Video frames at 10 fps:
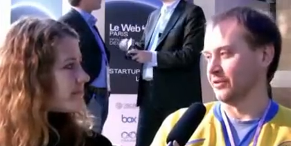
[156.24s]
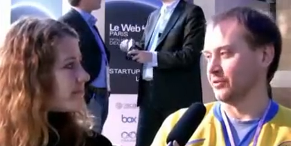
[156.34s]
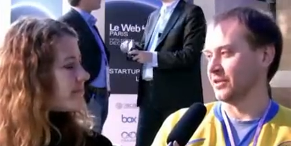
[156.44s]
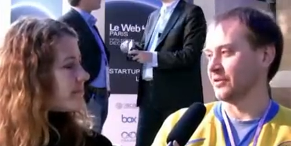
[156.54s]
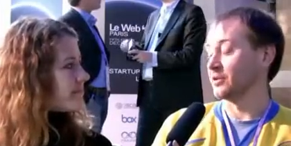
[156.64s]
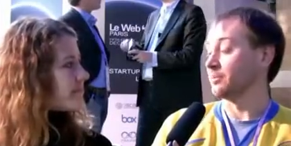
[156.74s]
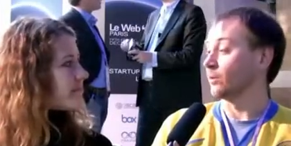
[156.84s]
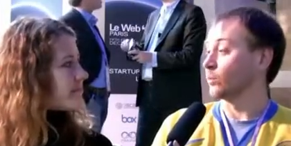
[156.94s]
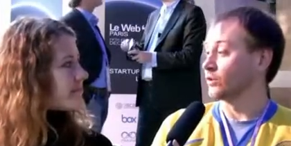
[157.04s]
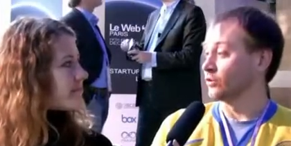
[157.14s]
Speaker 1: and you're serious
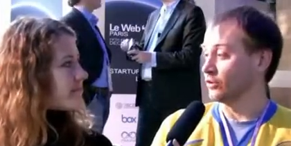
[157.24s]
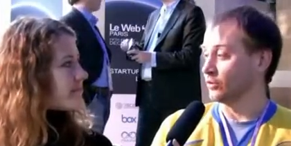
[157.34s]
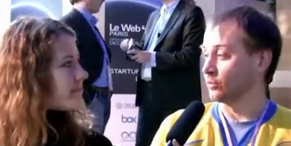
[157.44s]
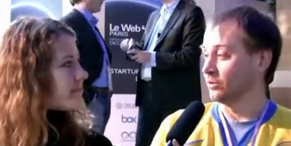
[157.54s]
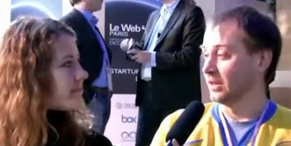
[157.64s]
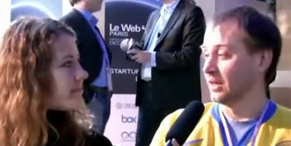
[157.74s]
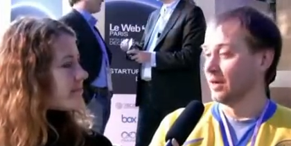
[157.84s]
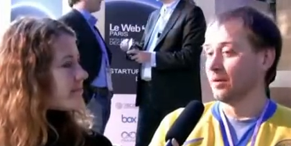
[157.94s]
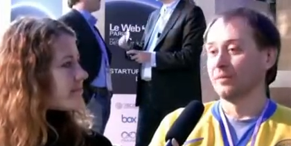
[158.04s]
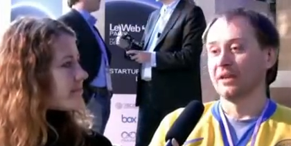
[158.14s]
about what you do,
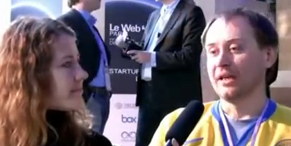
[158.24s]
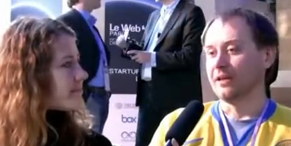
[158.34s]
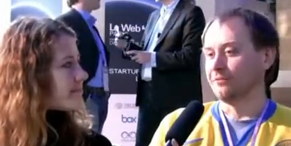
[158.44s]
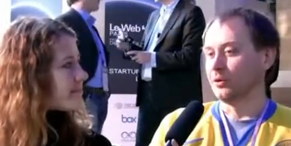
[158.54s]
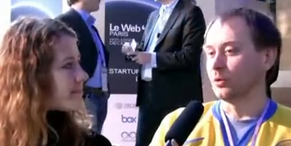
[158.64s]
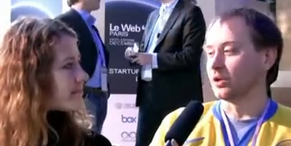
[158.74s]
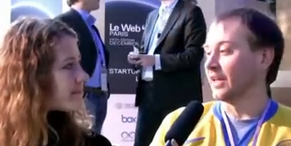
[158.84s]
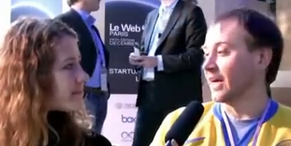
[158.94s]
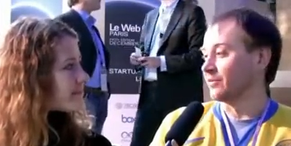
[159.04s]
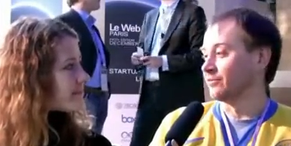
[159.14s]
if you are
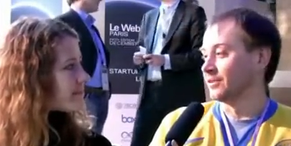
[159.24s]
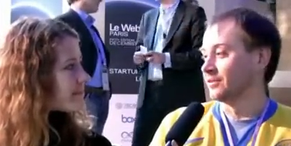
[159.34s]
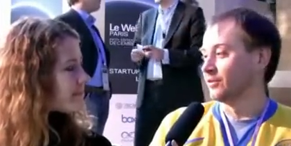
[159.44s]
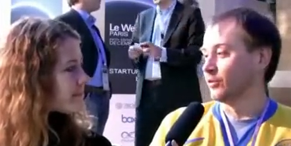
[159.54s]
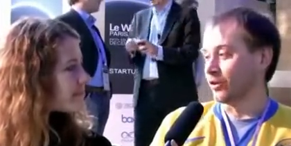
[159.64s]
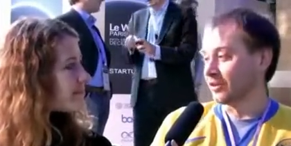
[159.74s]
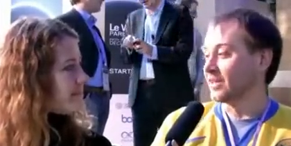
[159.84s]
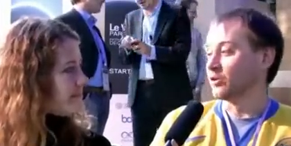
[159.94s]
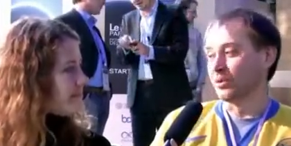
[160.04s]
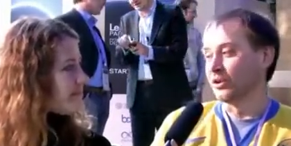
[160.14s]
loved, you're not an
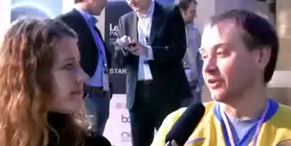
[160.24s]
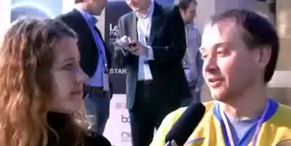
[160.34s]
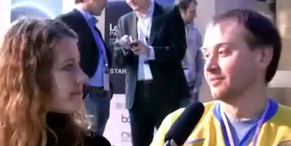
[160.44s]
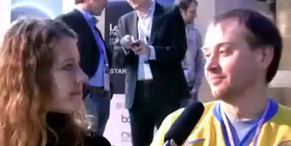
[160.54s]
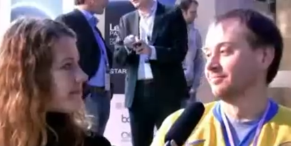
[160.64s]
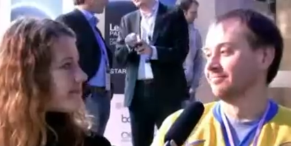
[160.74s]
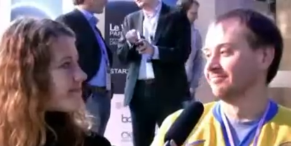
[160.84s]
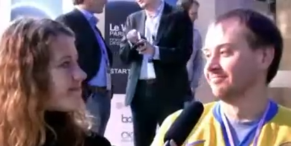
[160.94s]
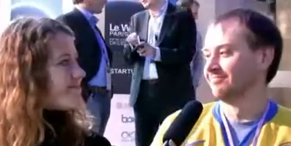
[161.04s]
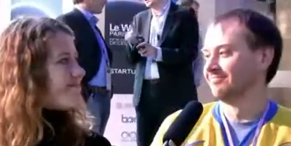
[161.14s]
entrepreneur.
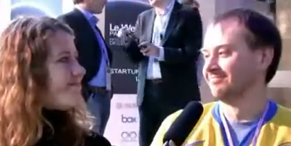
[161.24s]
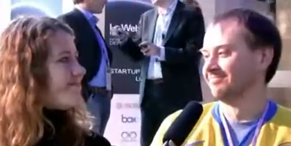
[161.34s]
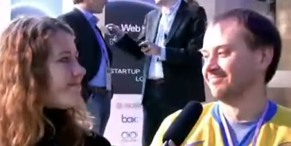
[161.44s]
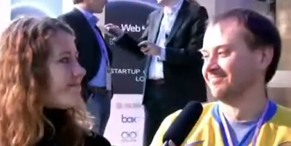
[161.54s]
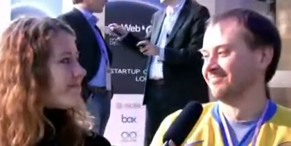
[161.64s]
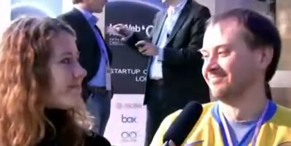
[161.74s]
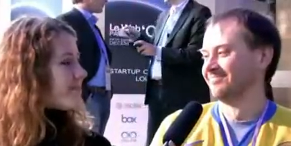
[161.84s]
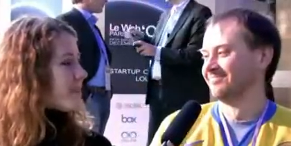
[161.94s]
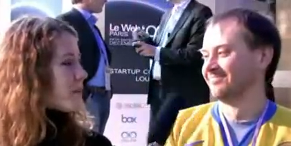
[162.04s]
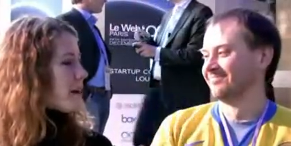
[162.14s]

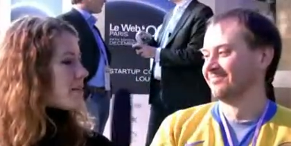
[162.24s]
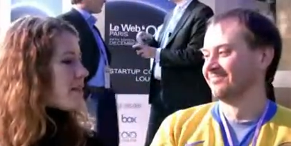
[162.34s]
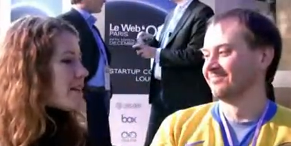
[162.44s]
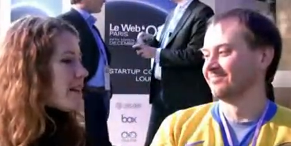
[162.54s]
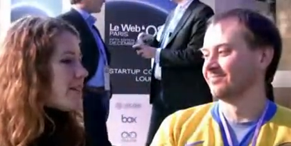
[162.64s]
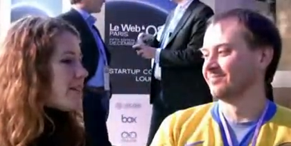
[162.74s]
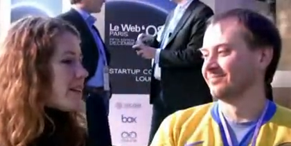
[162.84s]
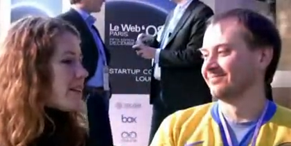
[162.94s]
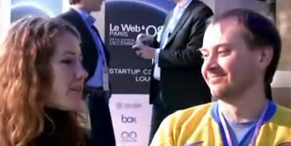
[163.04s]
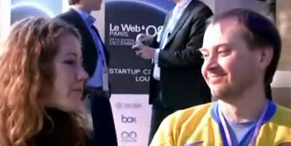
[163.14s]
Mm-hmm.
Speaker 2: Why is that? I know a
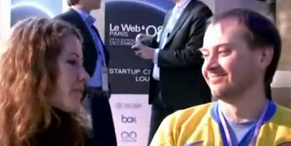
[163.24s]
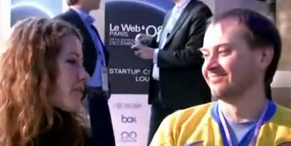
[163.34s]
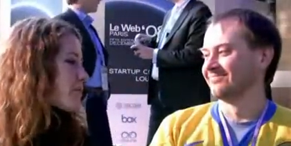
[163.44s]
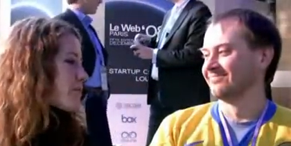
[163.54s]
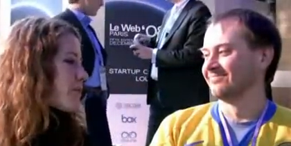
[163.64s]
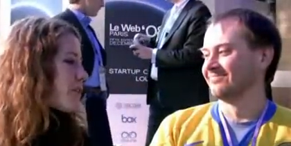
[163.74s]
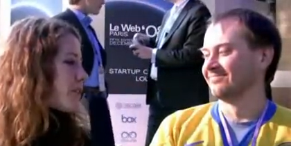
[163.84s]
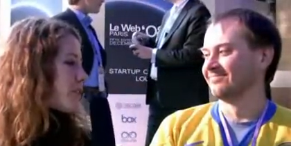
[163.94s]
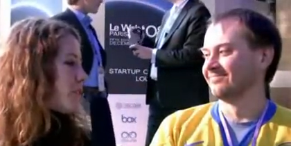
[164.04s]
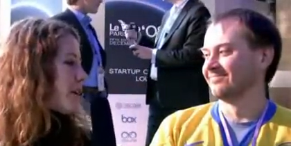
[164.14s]
lot of
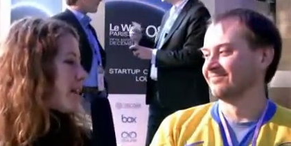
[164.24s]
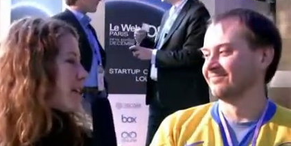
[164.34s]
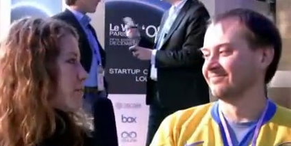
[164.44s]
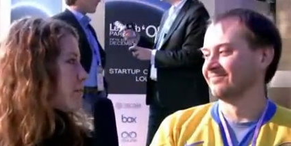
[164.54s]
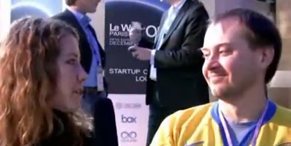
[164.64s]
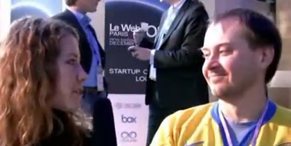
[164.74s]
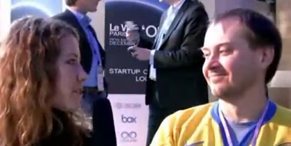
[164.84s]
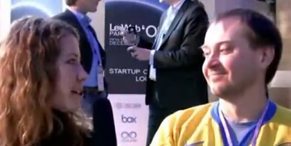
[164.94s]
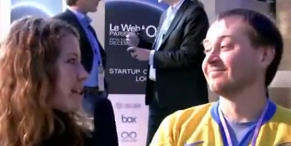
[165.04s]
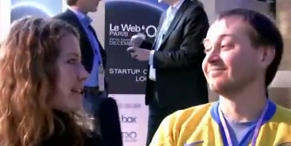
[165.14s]
entrepreneurs who are loved because of
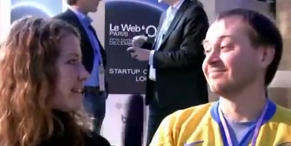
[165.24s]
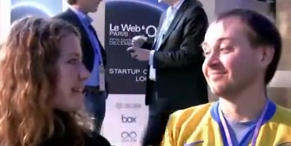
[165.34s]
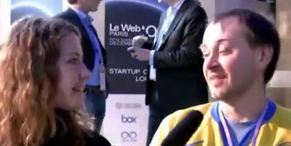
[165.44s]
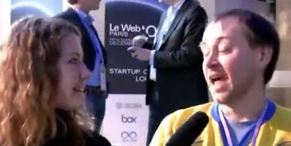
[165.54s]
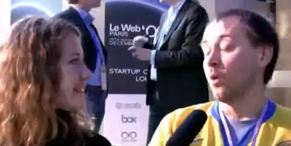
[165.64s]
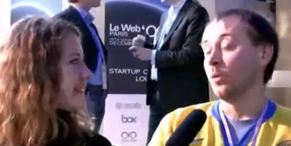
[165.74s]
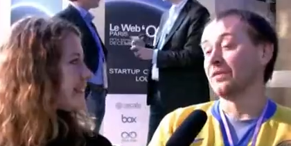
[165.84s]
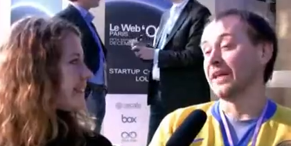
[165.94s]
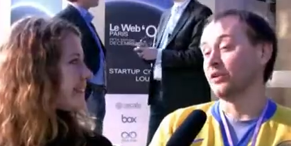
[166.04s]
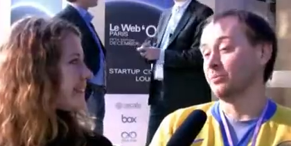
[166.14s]
their ideas.
Speaker 1: Well,
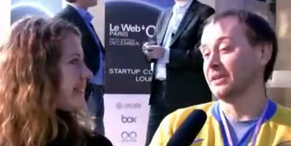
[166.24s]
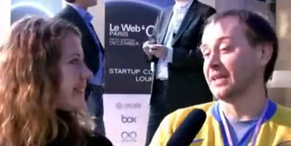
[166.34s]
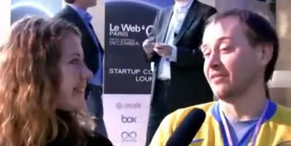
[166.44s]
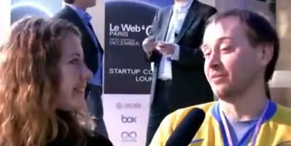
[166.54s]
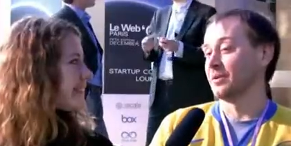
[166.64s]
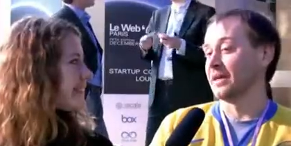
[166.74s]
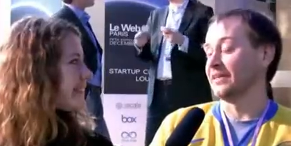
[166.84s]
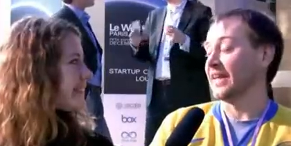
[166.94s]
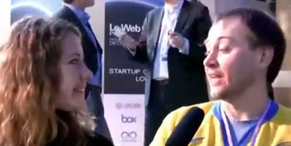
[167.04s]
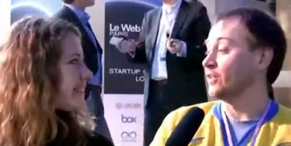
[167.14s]
they could be loved by
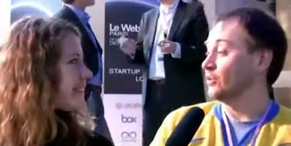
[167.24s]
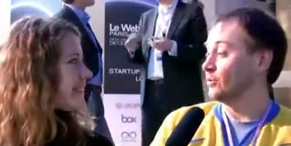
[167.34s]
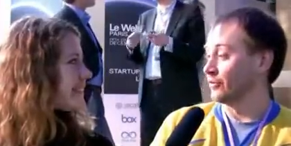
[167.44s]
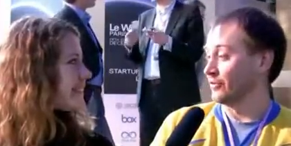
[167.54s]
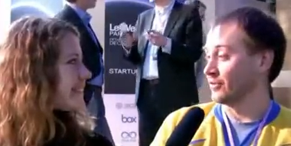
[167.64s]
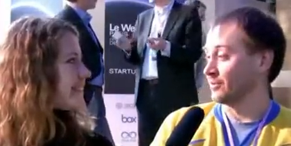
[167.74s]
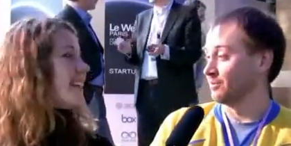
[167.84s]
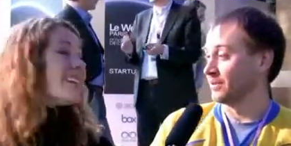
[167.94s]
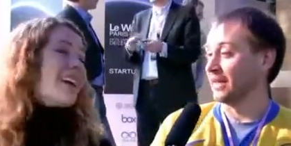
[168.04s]
the end users, but